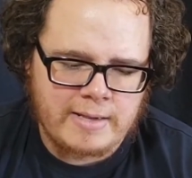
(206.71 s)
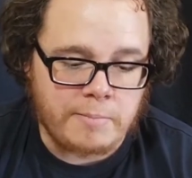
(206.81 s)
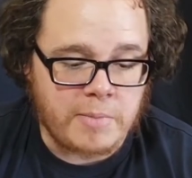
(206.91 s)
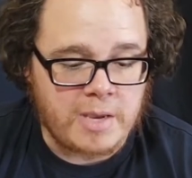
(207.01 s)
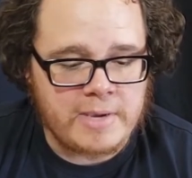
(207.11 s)

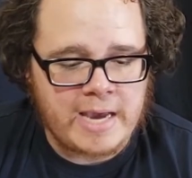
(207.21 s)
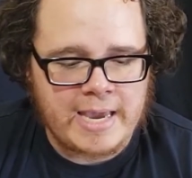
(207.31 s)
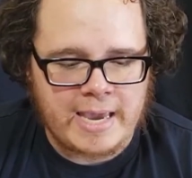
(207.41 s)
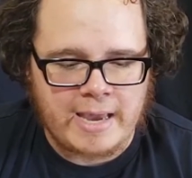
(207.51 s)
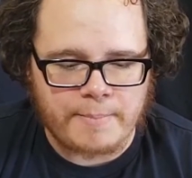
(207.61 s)
Maybe I
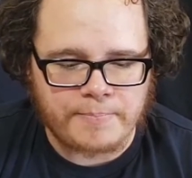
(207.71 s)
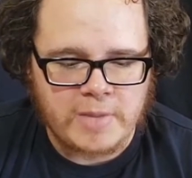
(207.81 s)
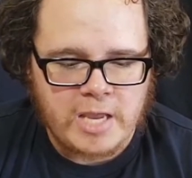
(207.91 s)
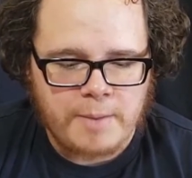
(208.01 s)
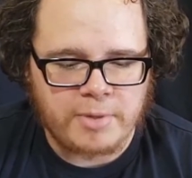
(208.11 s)
am.
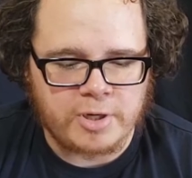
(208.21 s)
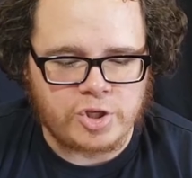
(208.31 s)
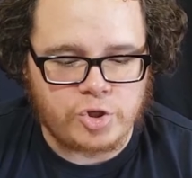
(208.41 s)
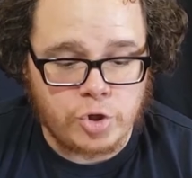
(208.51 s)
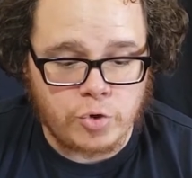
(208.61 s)
But
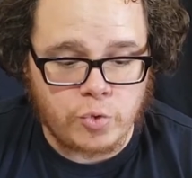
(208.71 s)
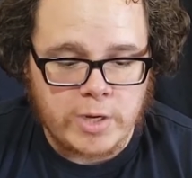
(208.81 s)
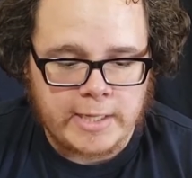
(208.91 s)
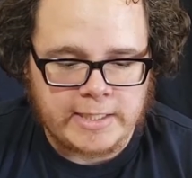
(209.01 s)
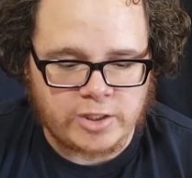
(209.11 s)

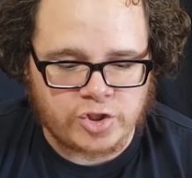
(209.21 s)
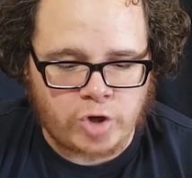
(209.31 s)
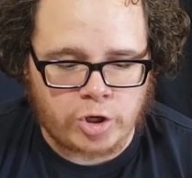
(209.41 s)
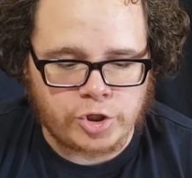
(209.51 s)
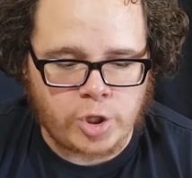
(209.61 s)
you need to
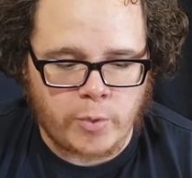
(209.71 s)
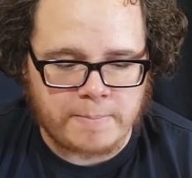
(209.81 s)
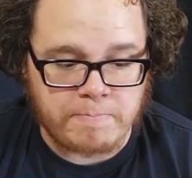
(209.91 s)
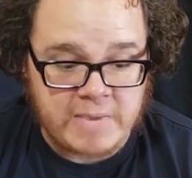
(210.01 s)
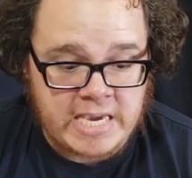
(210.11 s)
start
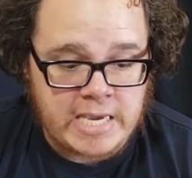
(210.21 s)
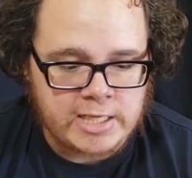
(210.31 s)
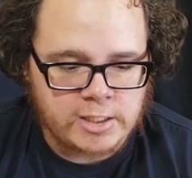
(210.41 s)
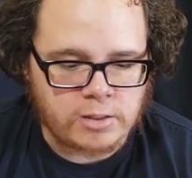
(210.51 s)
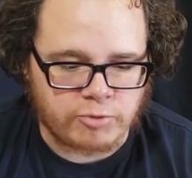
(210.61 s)
showing me
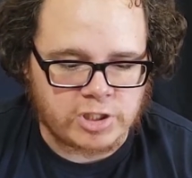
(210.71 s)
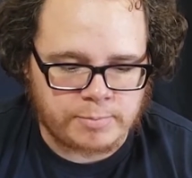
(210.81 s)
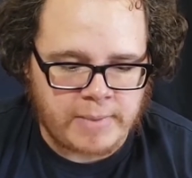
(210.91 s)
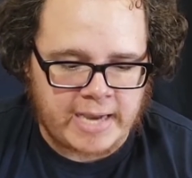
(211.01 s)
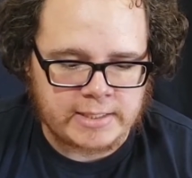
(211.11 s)
some
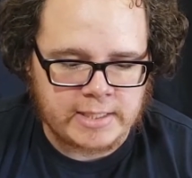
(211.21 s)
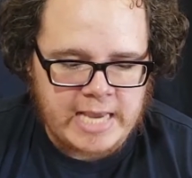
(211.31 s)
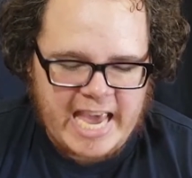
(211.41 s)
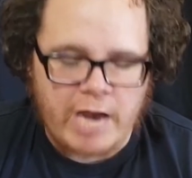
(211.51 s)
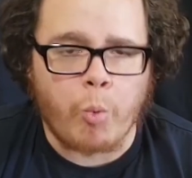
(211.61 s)
respect
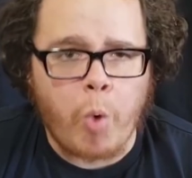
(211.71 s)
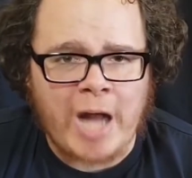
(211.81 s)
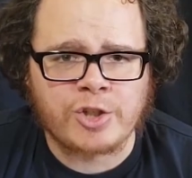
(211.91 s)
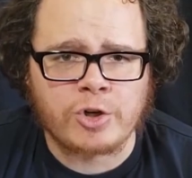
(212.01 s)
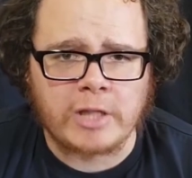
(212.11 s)
and
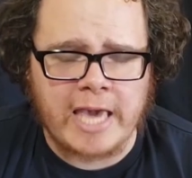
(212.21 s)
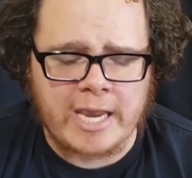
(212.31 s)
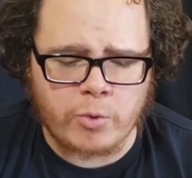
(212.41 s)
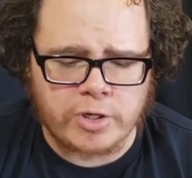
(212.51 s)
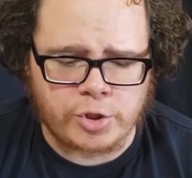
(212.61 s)
watch your
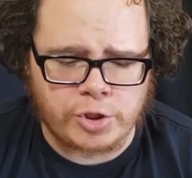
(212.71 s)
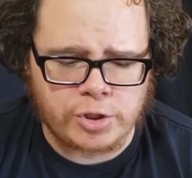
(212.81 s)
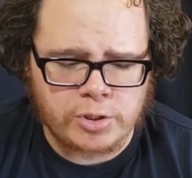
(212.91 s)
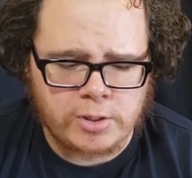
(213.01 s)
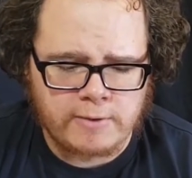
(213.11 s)

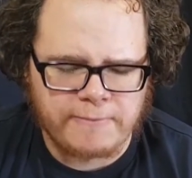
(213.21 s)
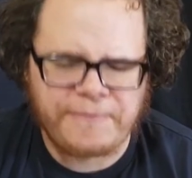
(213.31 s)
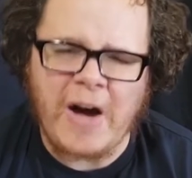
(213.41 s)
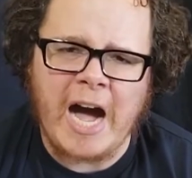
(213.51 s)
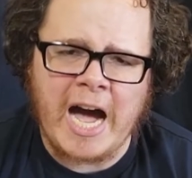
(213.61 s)
language.
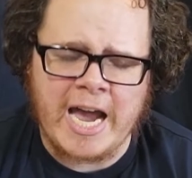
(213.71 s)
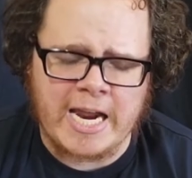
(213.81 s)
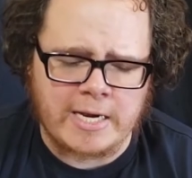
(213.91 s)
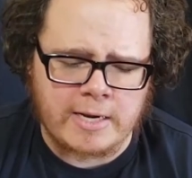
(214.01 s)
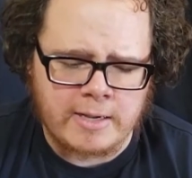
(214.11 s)

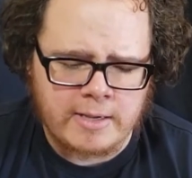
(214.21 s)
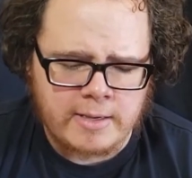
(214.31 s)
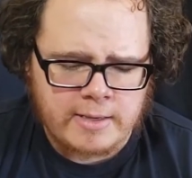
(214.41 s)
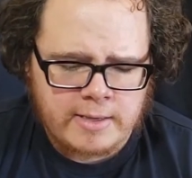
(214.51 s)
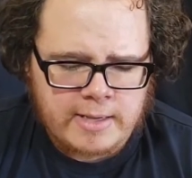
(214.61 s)
Fine!
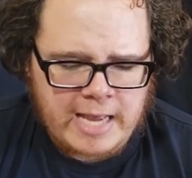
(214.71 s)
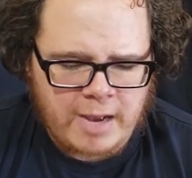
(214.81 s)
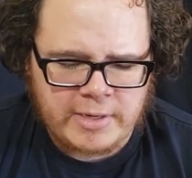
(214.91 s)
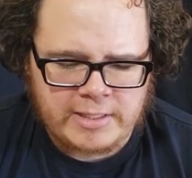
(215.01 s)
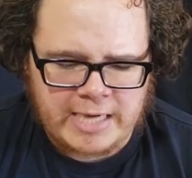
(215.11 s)
How
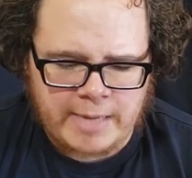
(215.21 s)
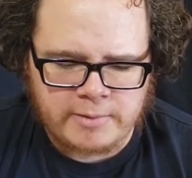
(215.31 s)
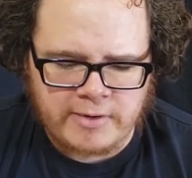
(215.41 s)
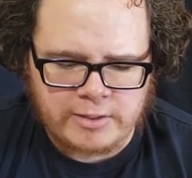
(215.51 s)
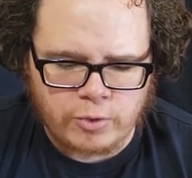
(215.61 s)
many times
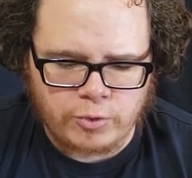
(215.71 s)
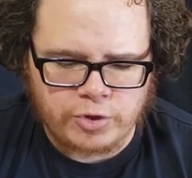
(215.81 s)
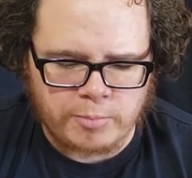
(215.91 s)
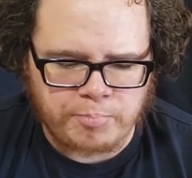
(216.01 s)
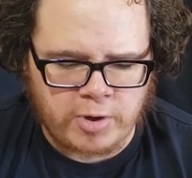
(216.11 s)
have I told you
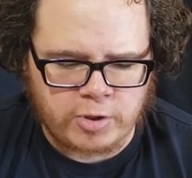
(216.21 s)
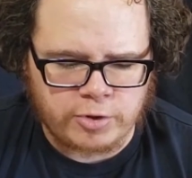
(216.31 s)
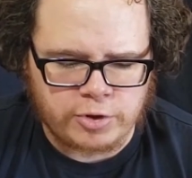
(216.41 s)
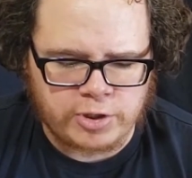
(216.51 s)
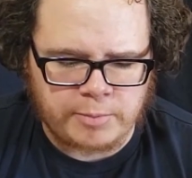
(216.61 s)
to buckle
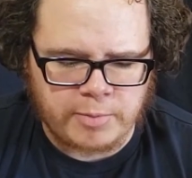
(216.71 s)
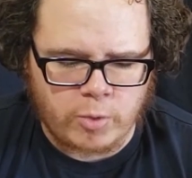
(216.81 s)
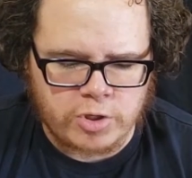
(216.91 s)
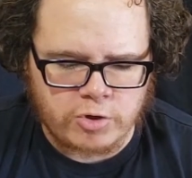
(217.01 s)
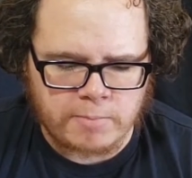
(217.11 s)
your seatbelt
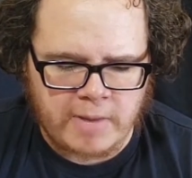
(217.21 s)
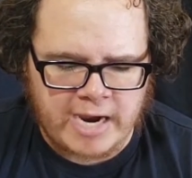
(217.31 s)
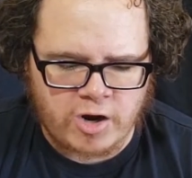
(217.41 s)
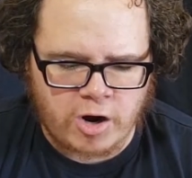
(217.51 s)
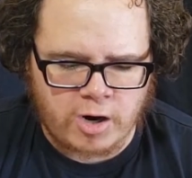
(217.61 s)
when you're in
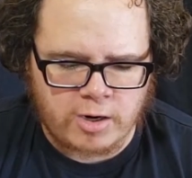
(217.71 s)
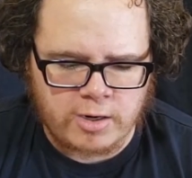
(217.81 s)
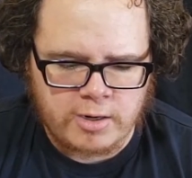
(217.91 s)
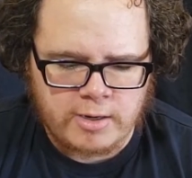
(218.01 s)
my car?